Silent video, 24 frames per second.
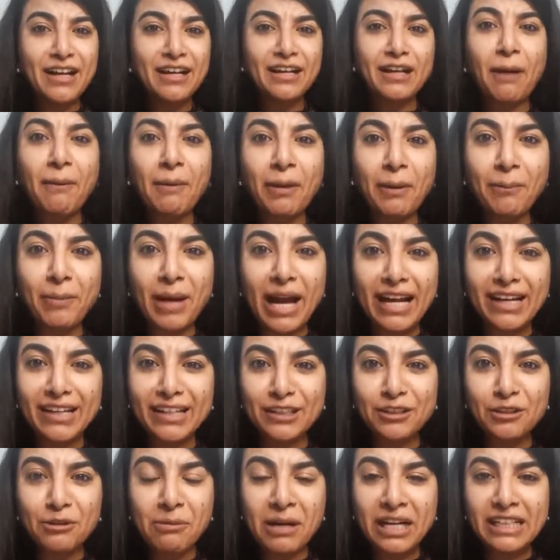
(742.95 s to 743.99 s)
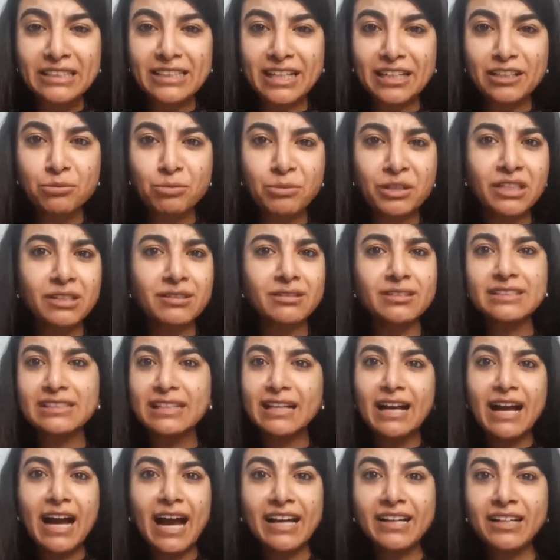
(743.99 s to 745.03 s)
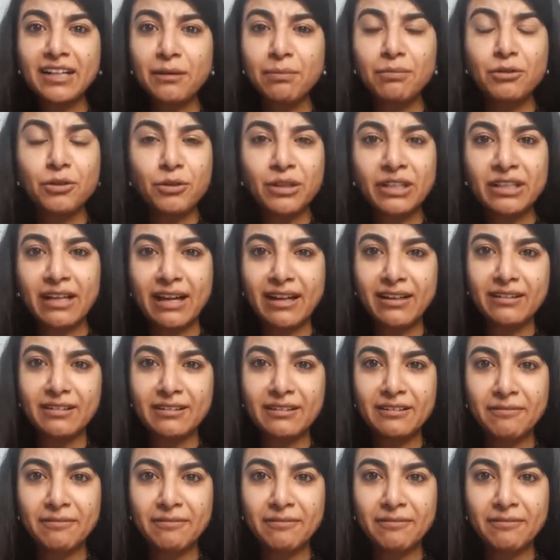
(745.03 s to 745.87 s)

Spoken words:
coming back into my judgments. I keep doing that.